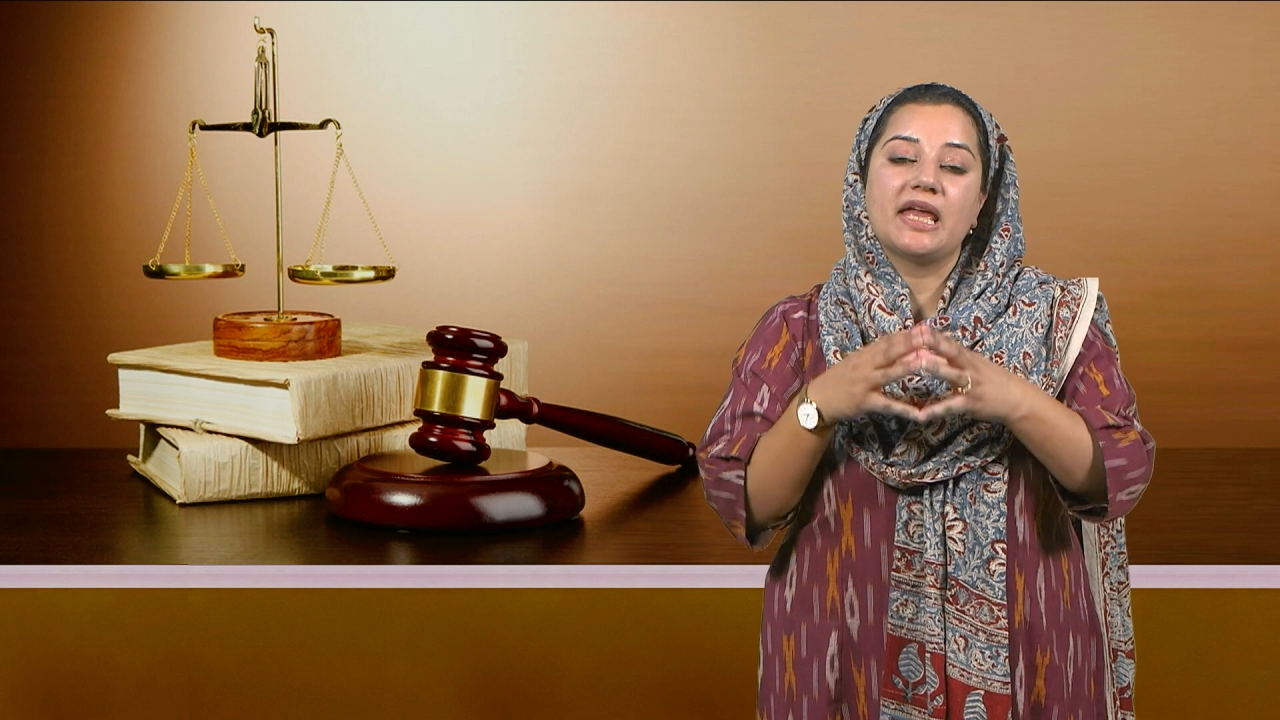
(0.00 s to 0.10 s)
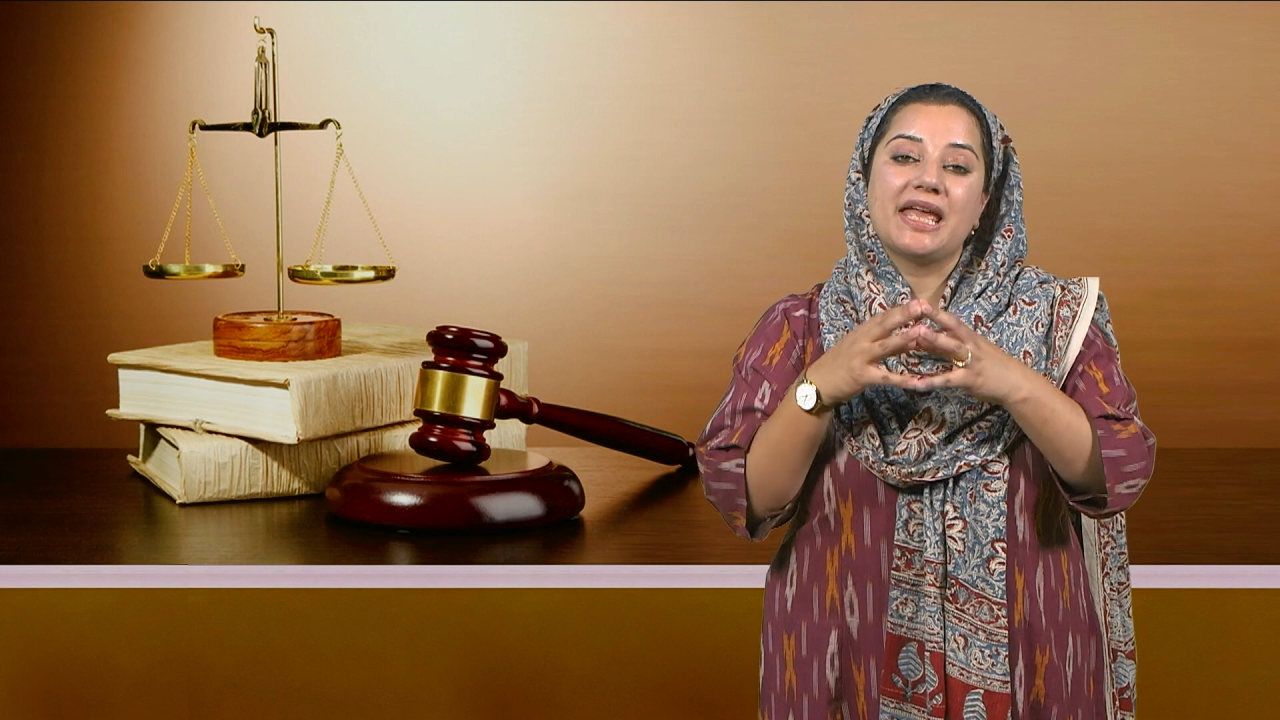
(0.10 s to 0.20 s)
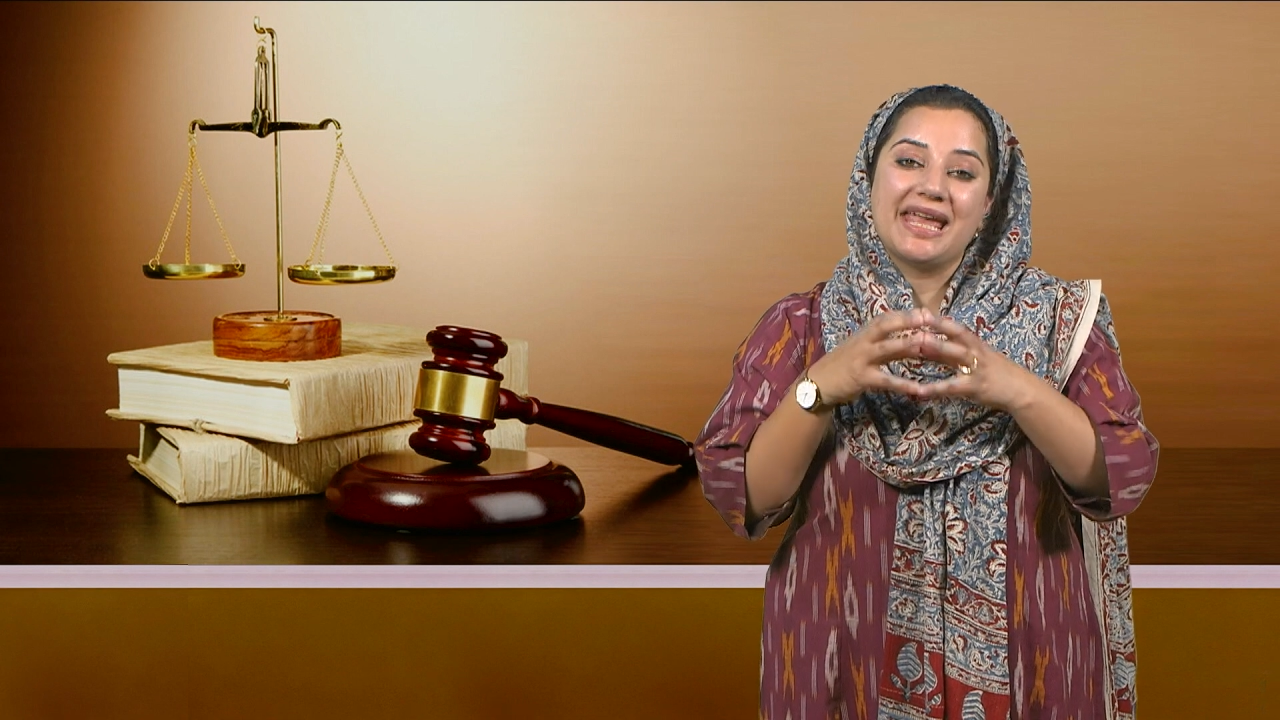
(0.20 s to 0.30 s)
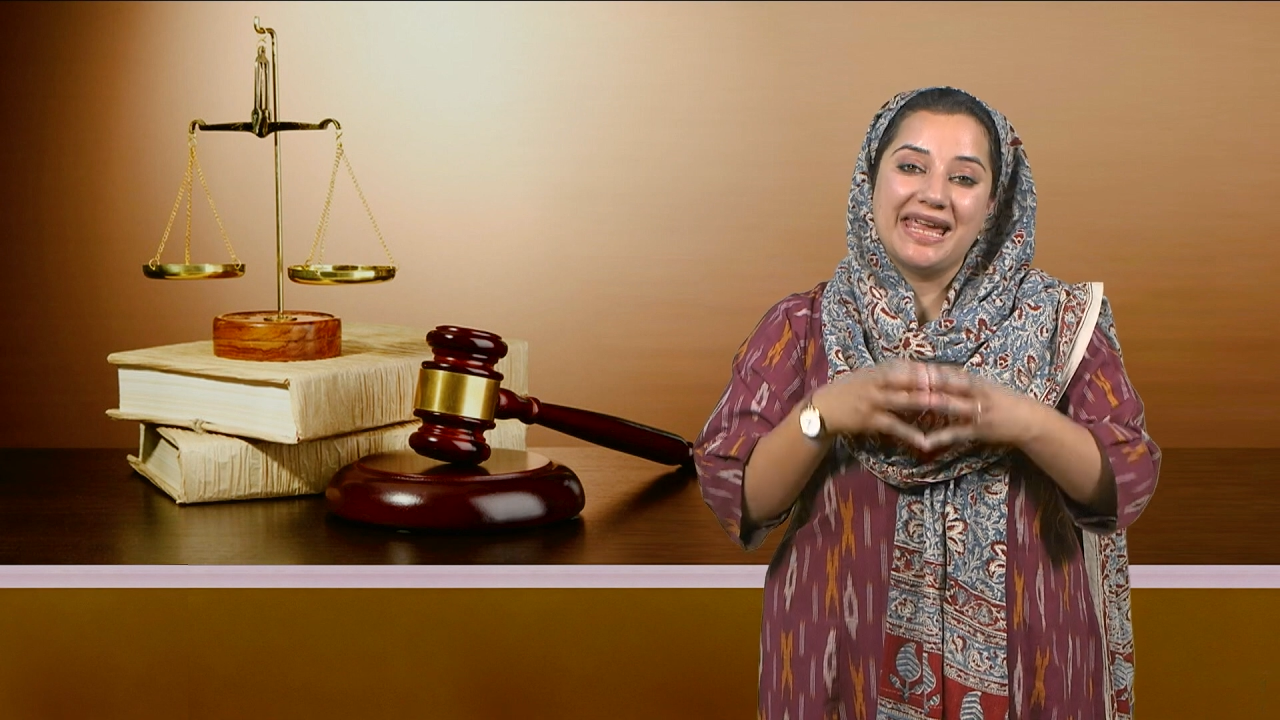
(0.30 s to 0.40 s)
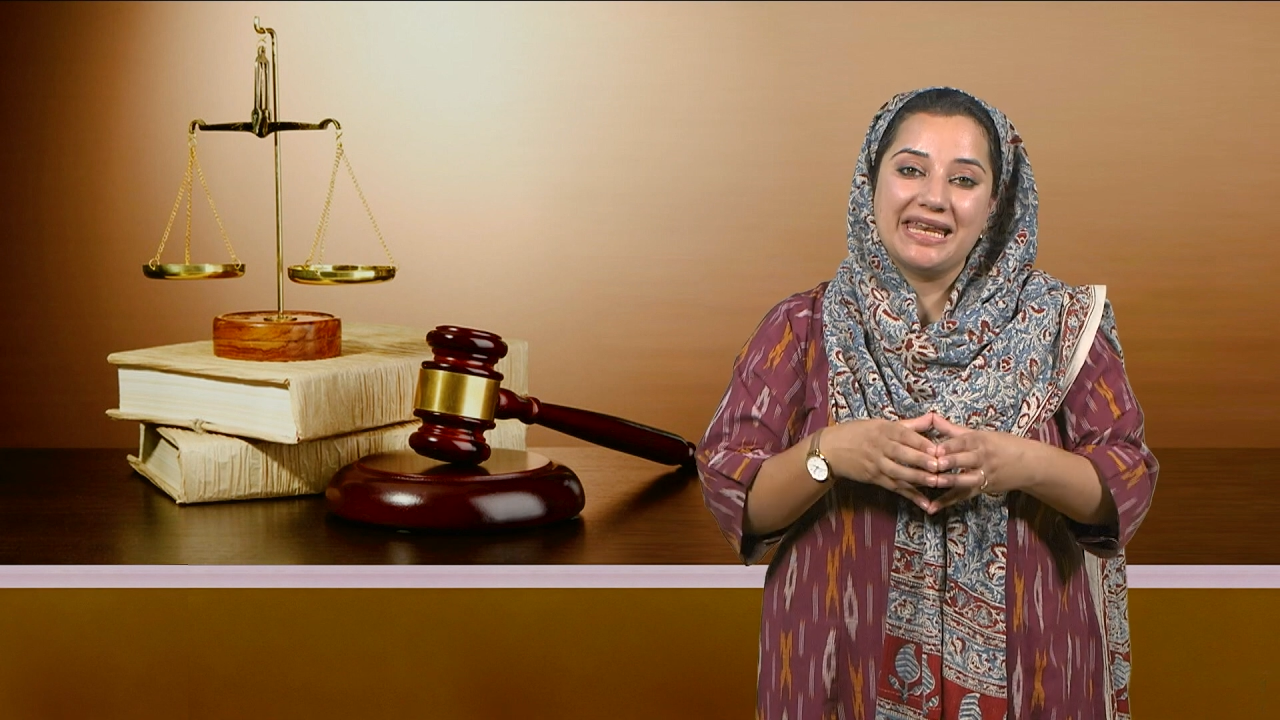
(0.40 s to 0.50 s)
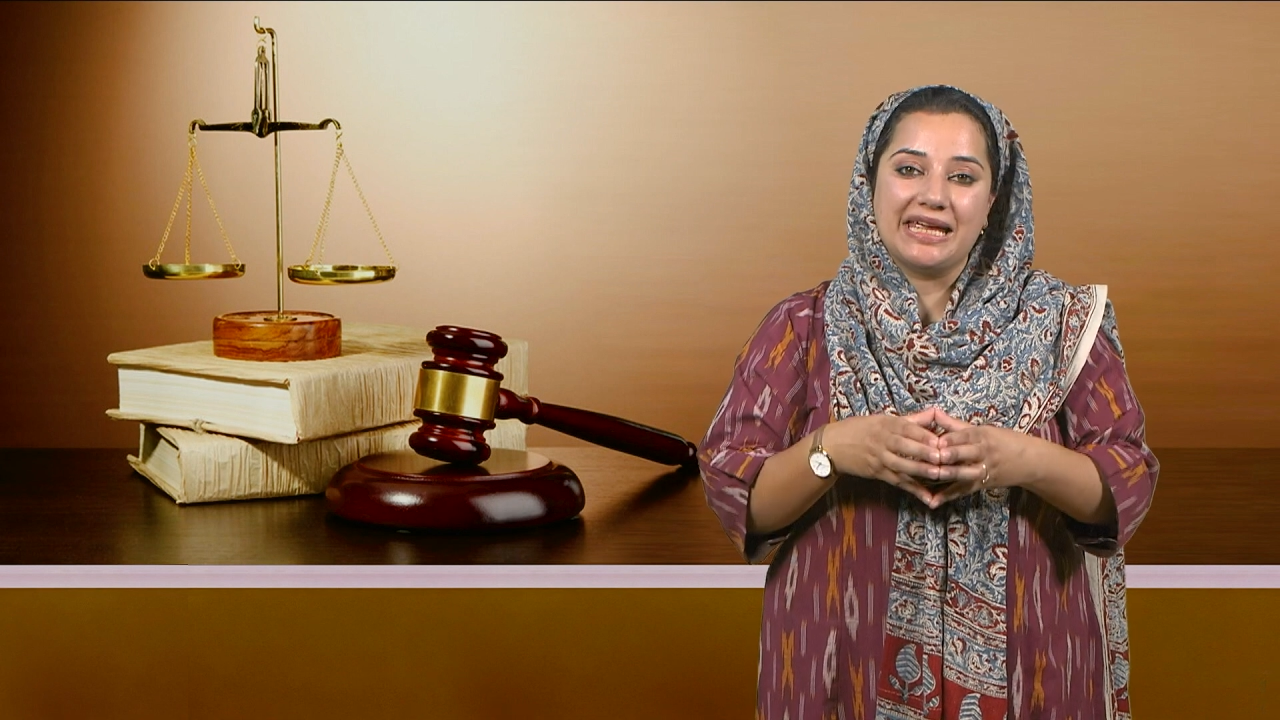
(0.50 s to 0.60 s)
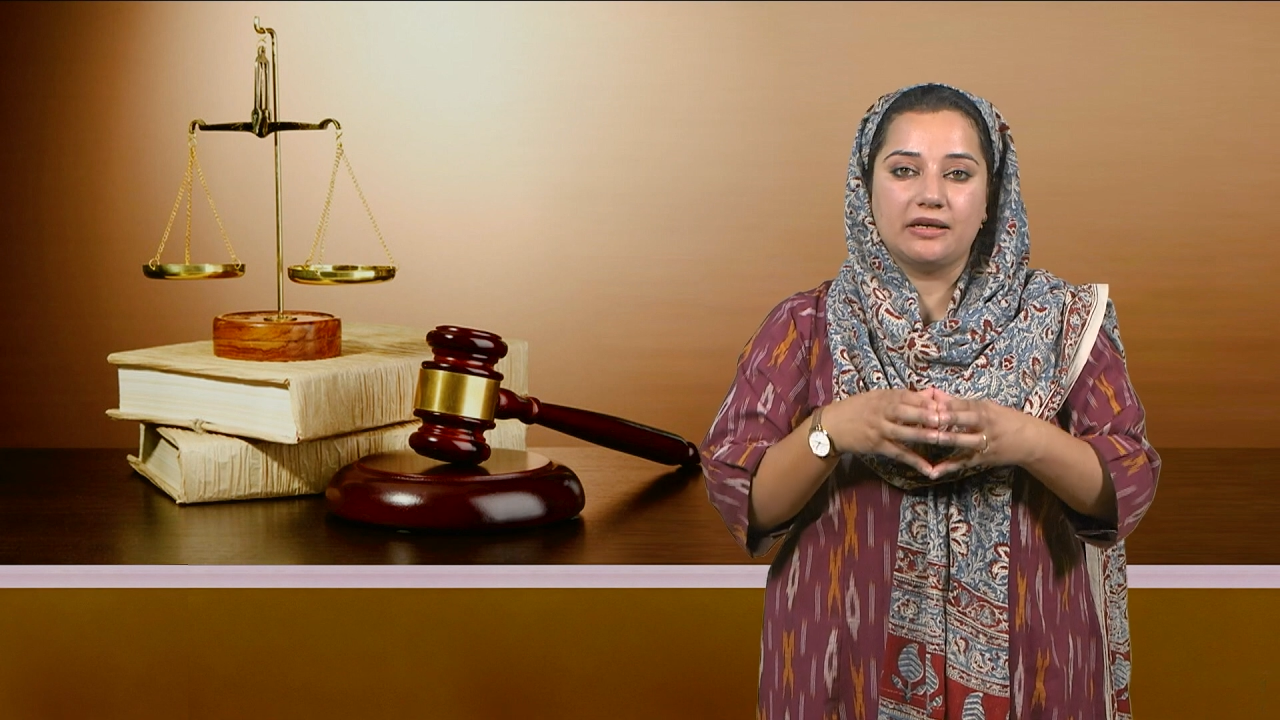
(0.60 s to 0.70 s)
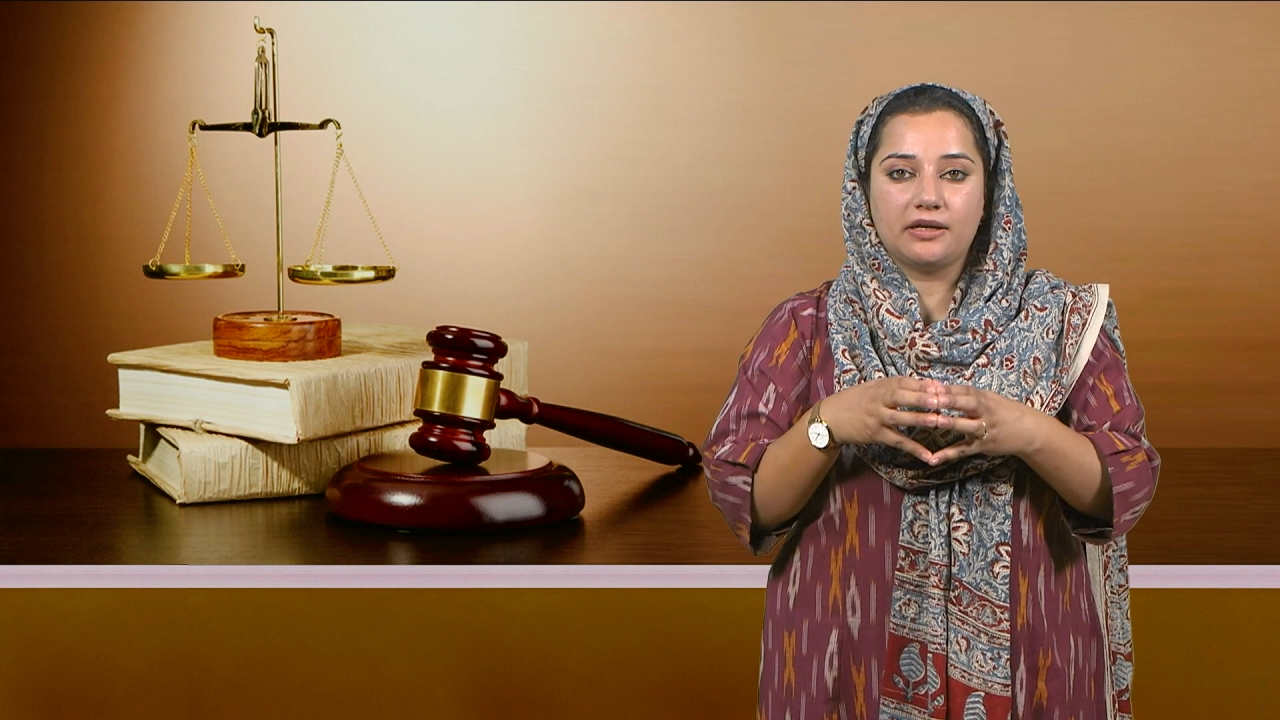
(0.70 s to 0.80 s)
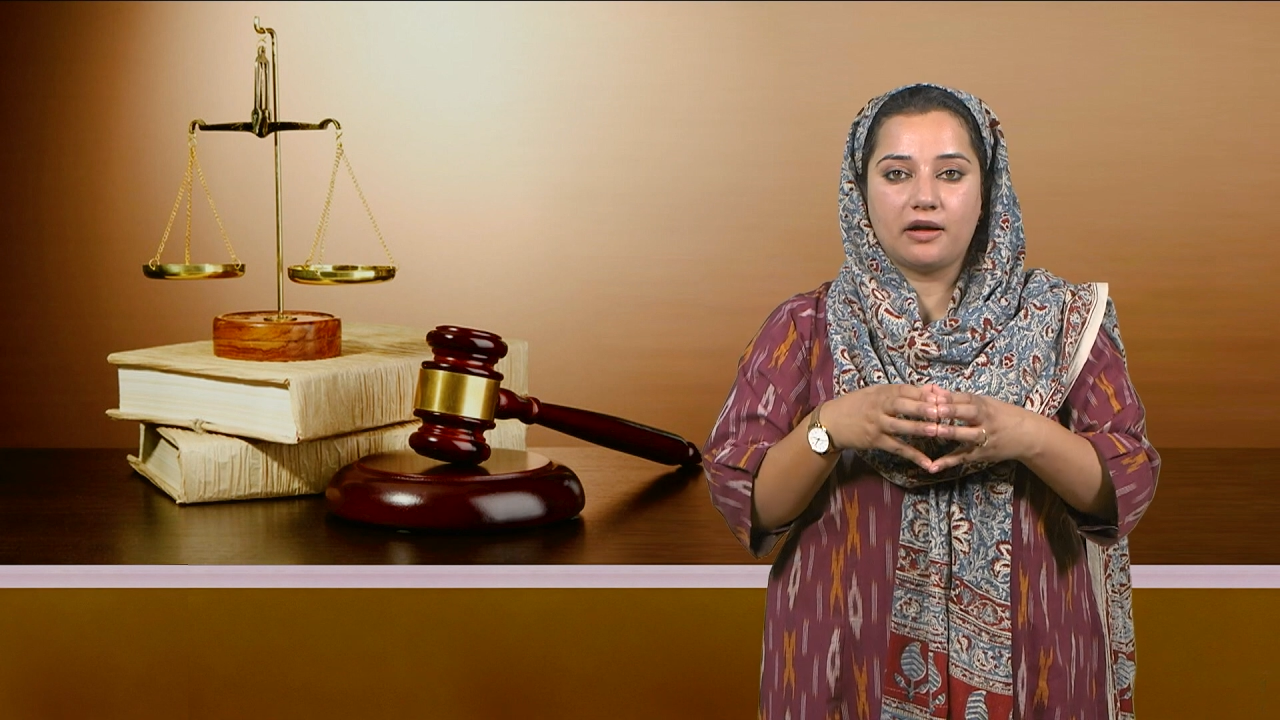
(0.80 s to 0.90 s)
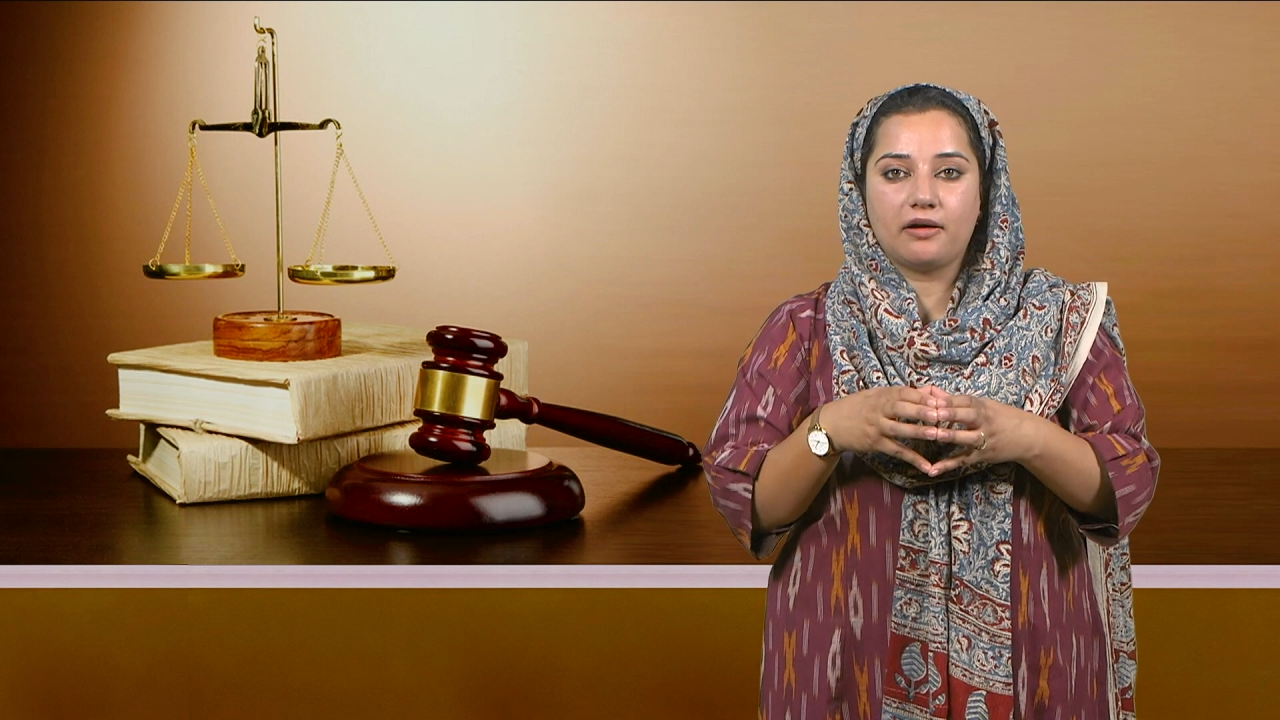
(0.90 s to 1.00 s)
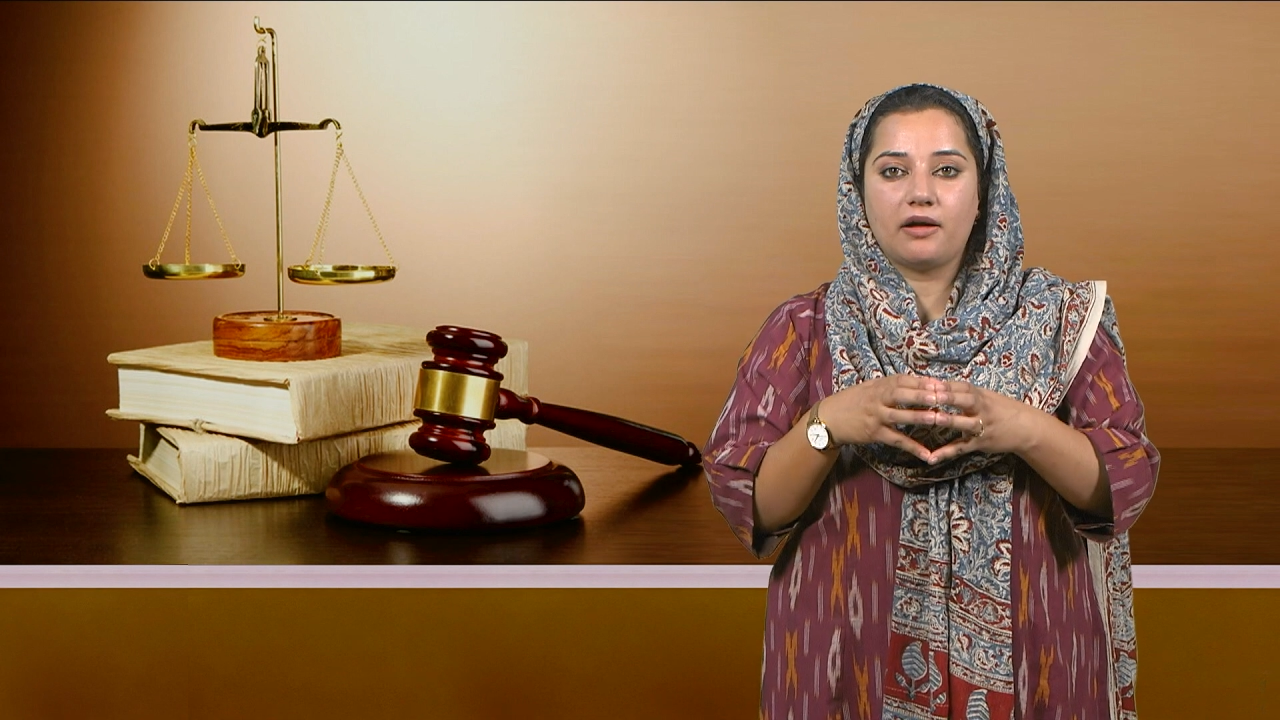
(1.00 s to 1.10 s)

in India,